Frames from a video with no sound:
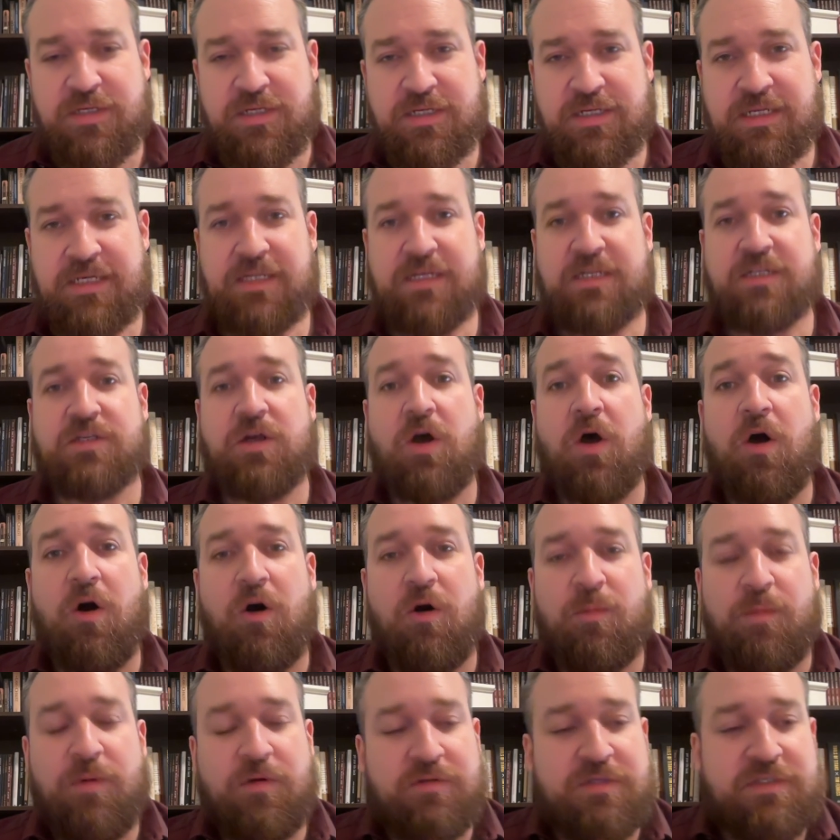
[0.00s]
deed is
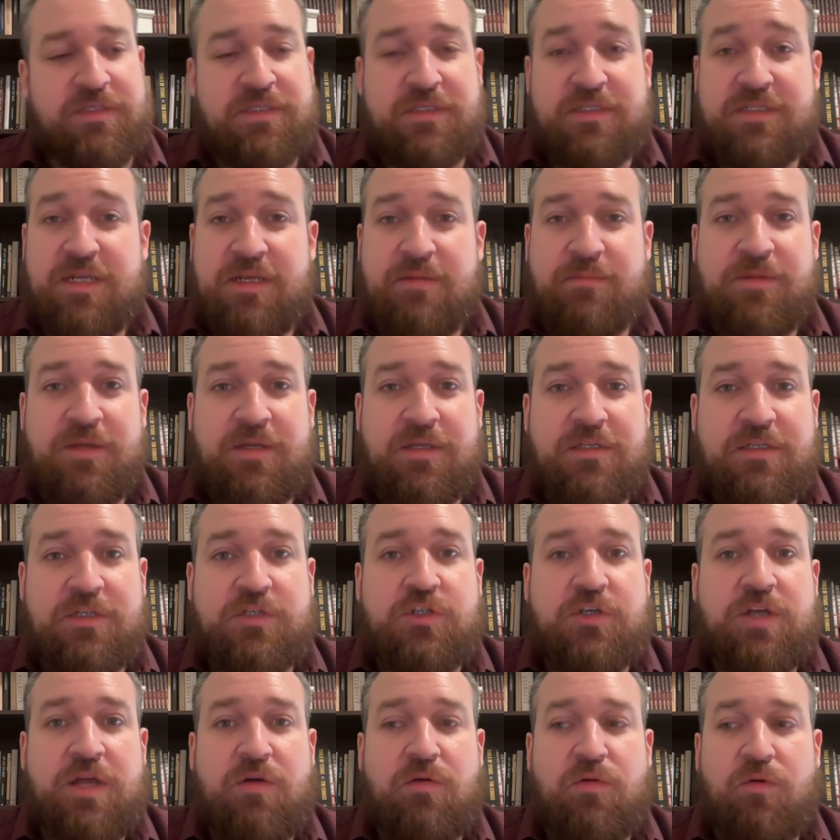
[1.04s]
almost the same thing as a
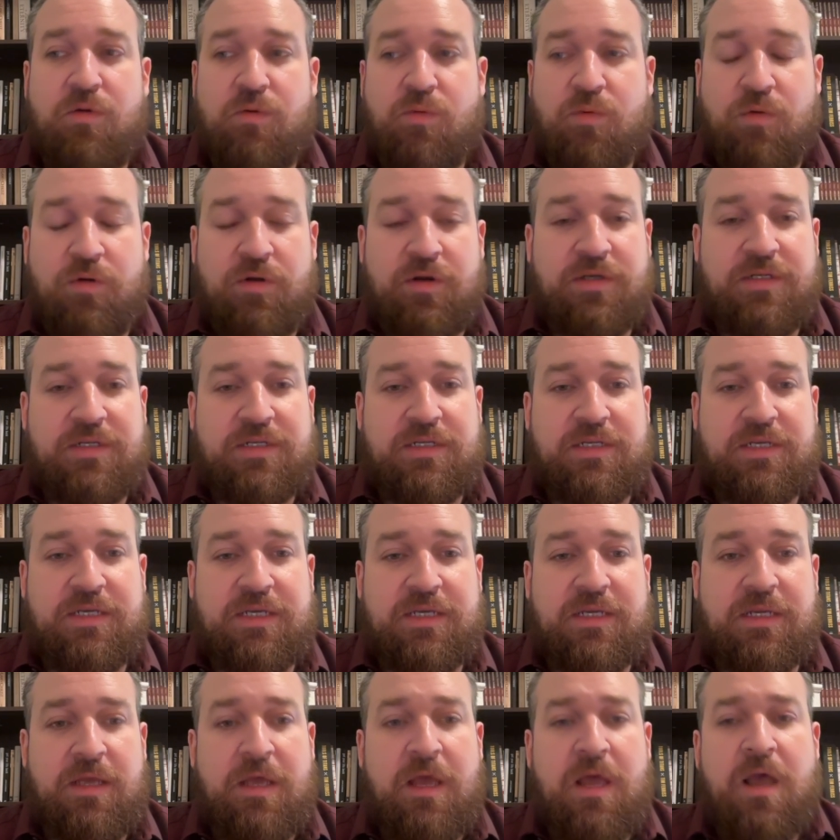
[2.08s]
general warranty
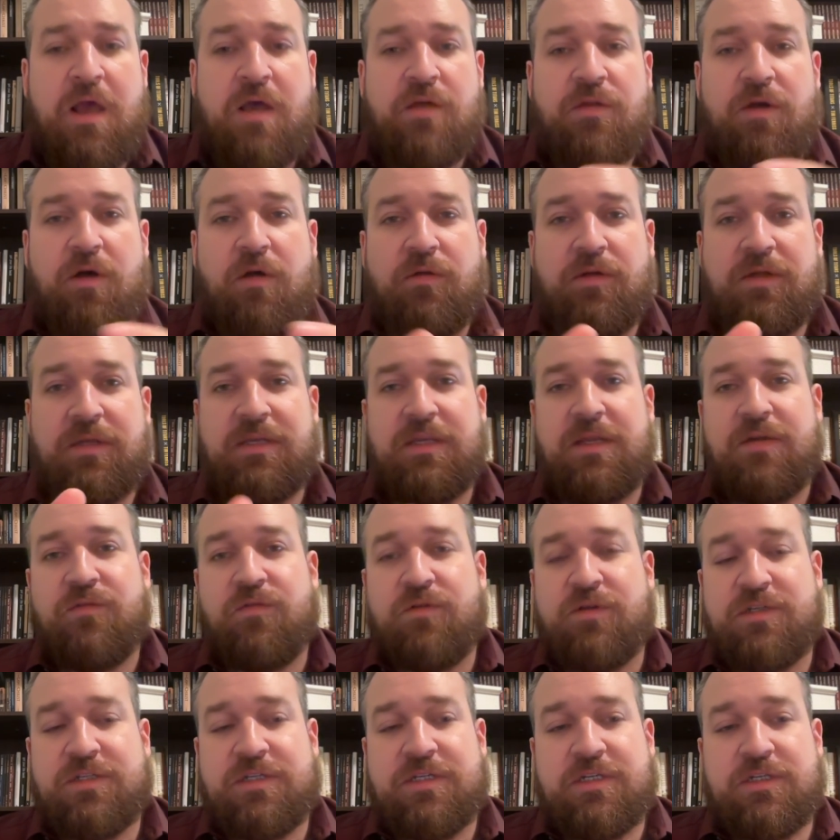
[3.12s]
deed. The only
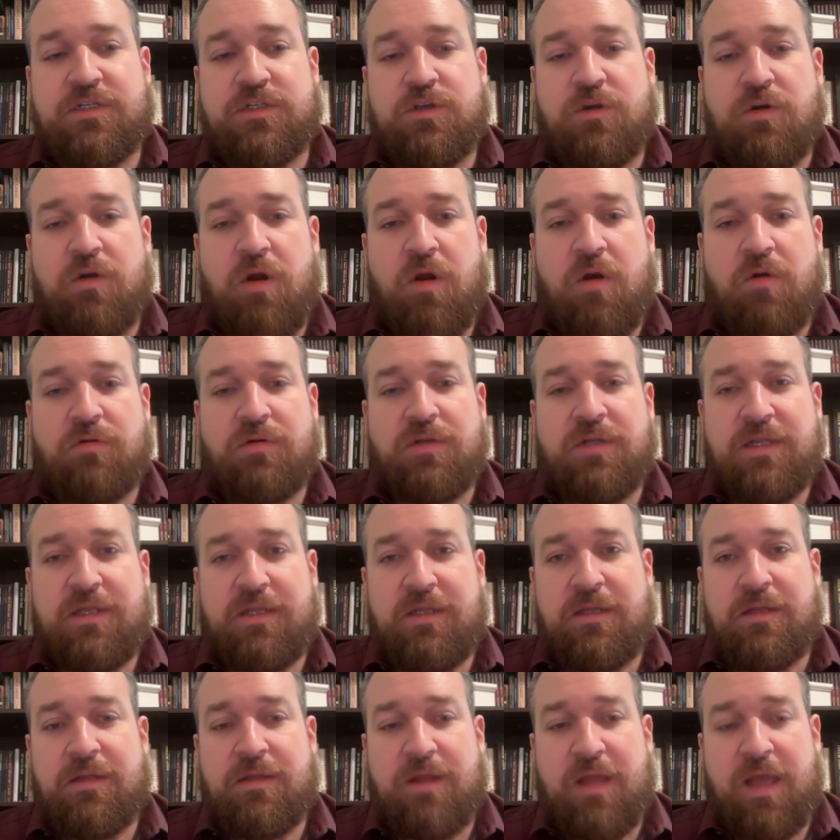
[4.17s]
difference is
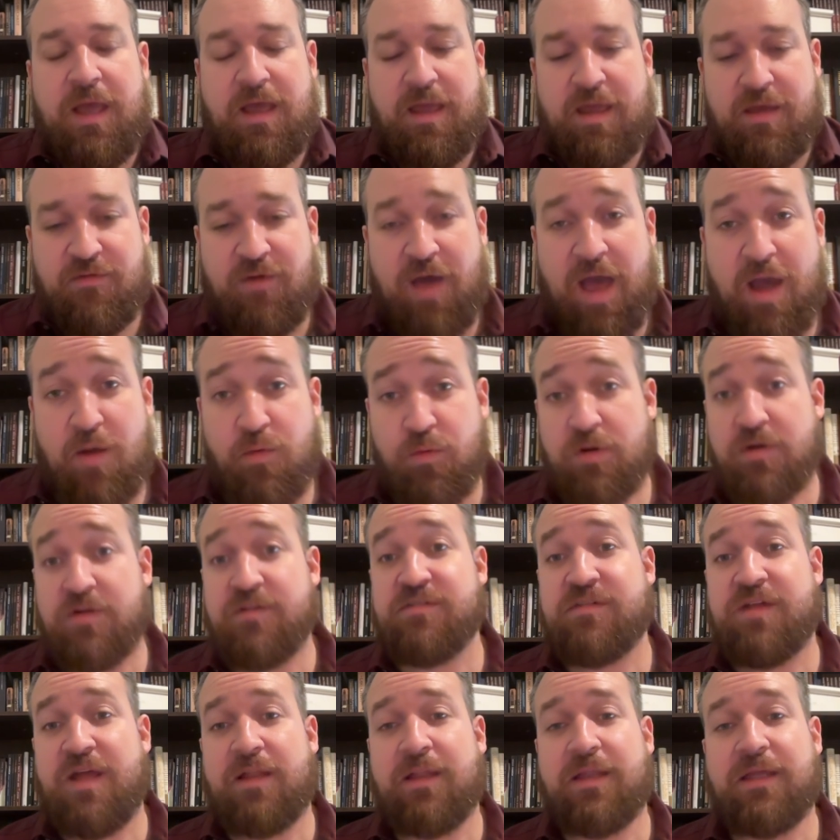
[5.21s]
if I were
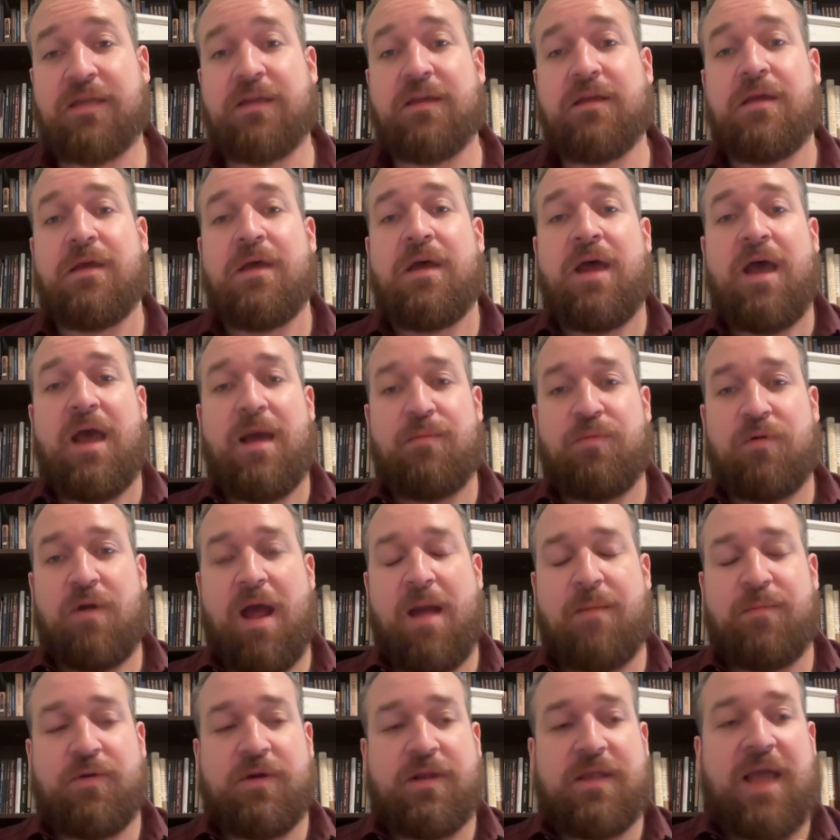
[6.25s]
selling a
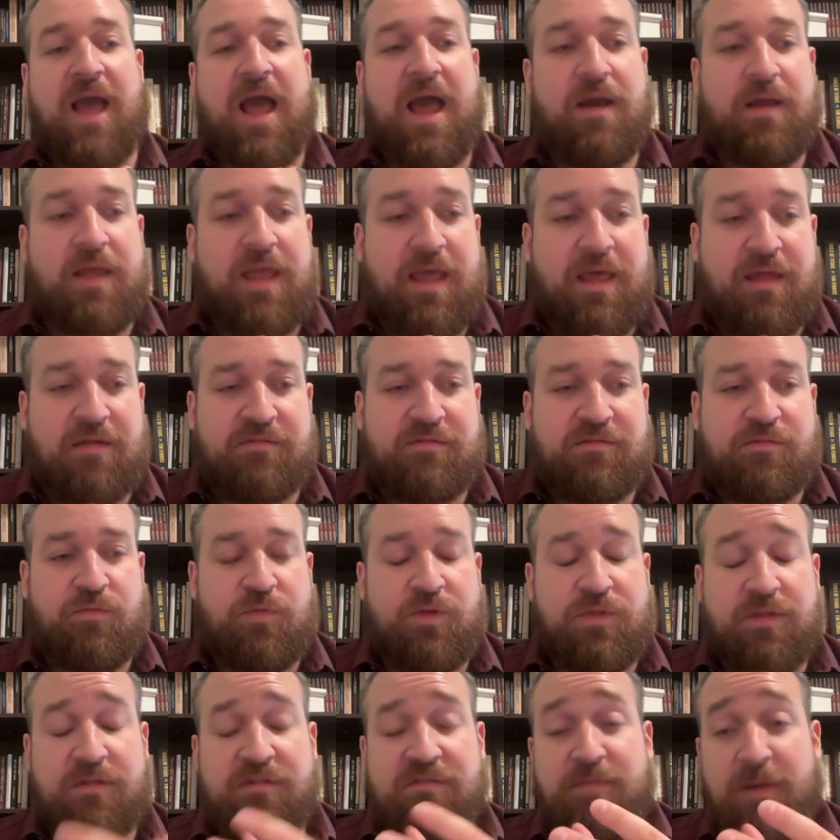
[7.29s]
property
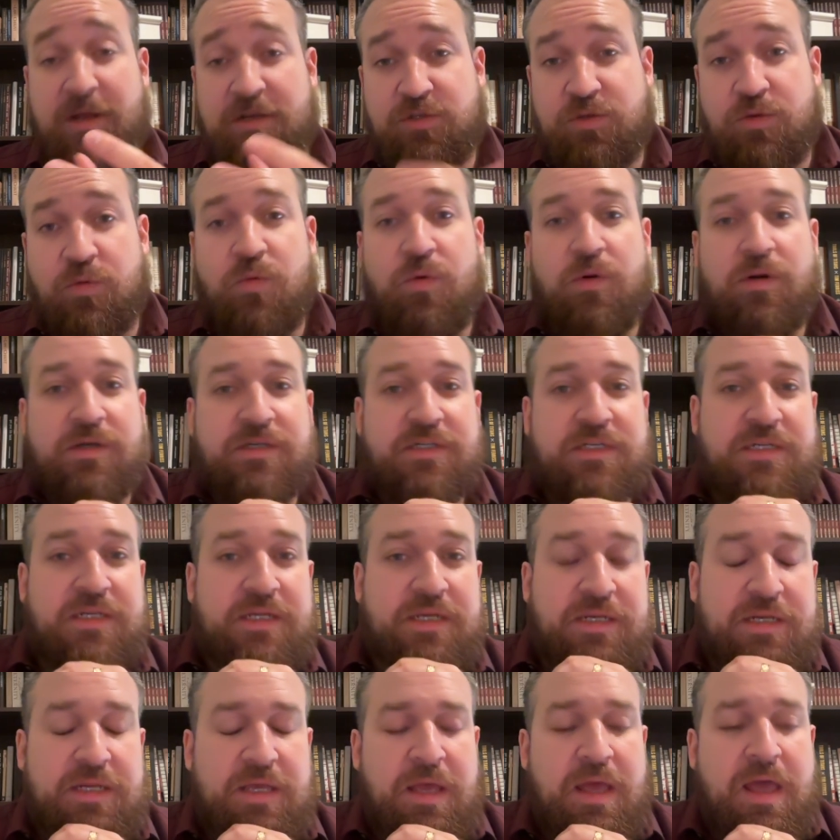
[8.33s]
with a special warranty
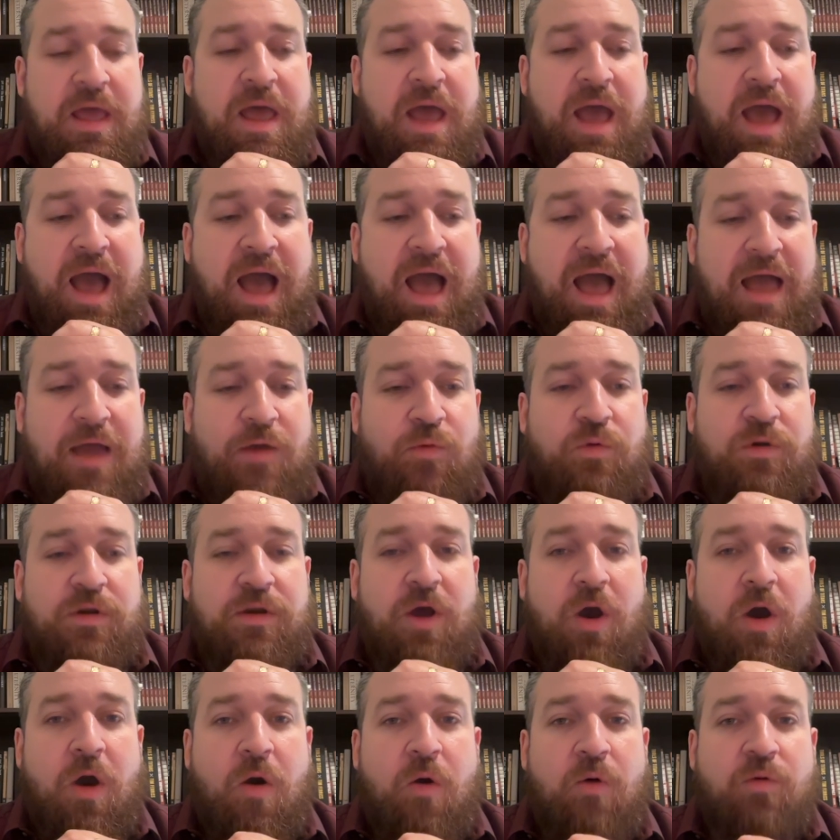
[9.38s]
deed, I
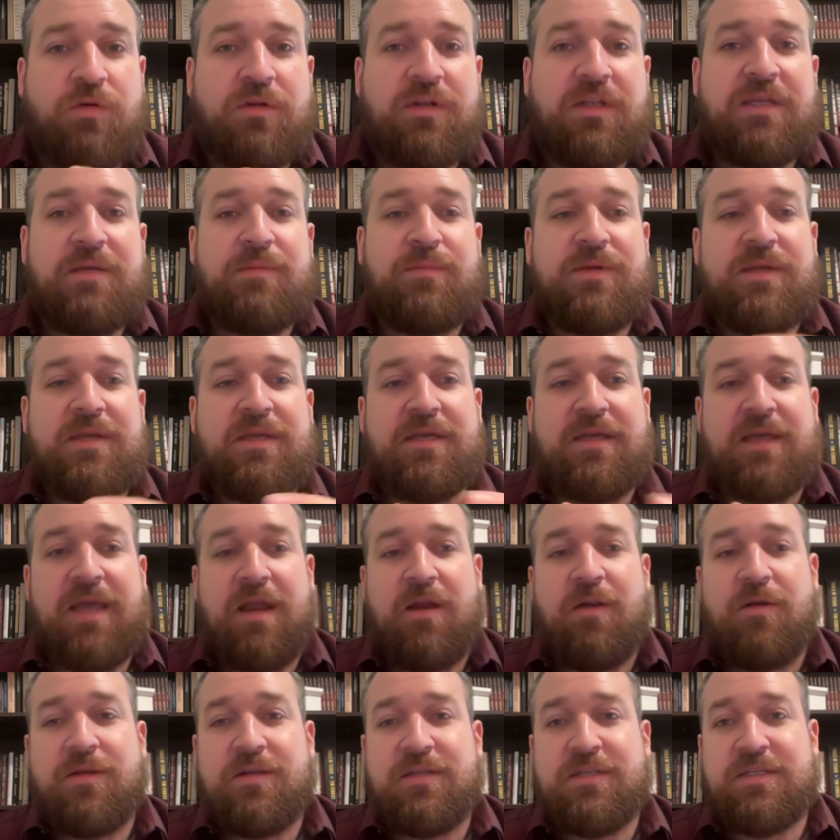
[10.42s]
would only be
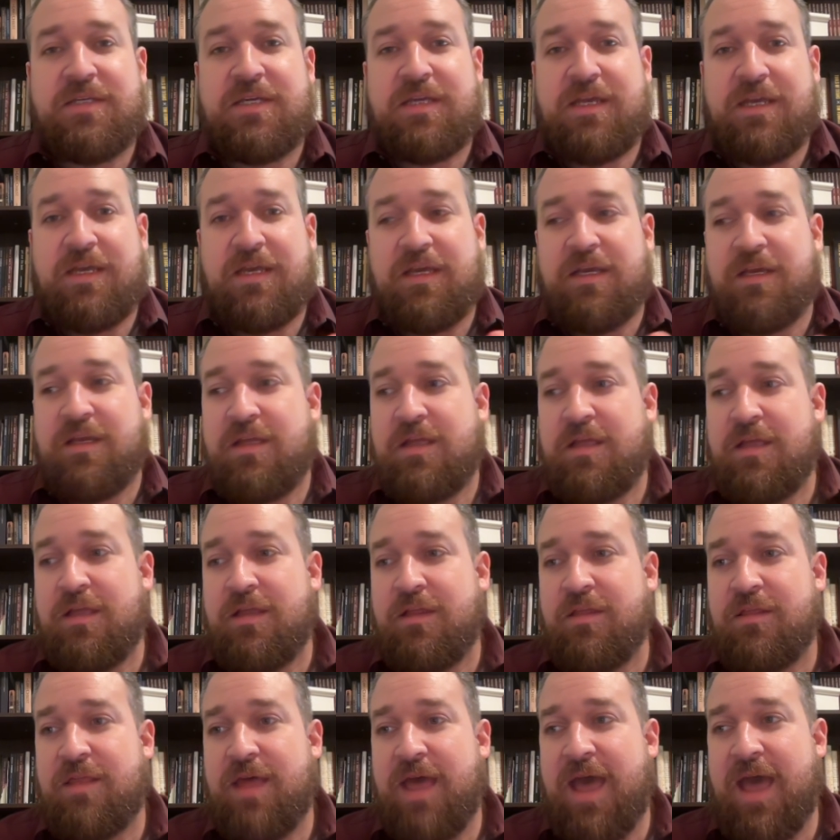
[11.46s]
guaranteeing
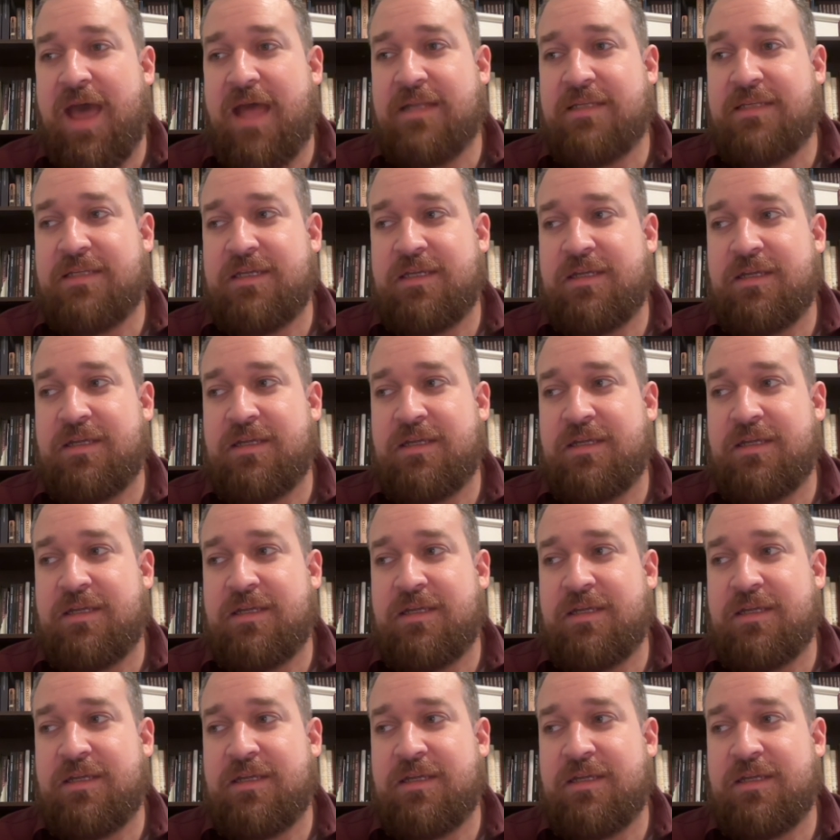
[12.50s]
that